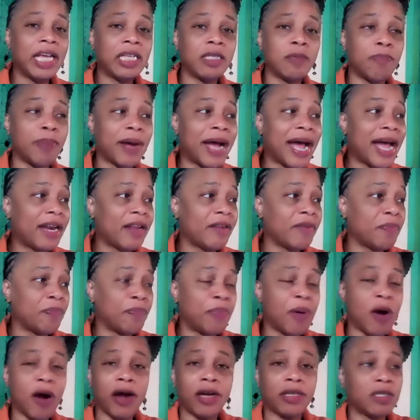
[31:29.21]
his body
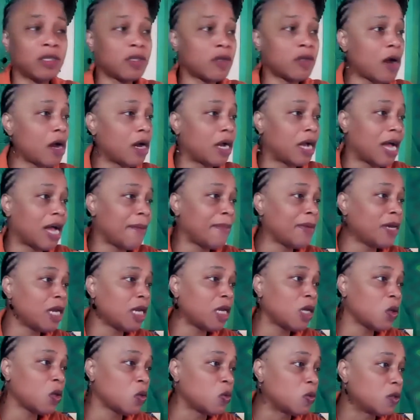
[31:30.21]
parts start coming
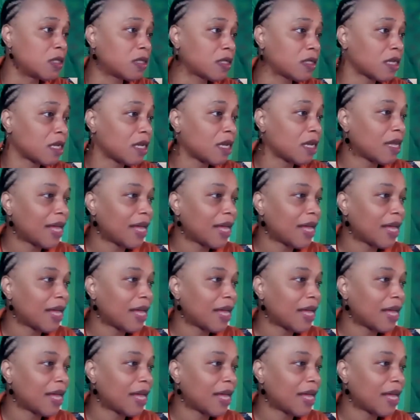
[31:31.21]
loose.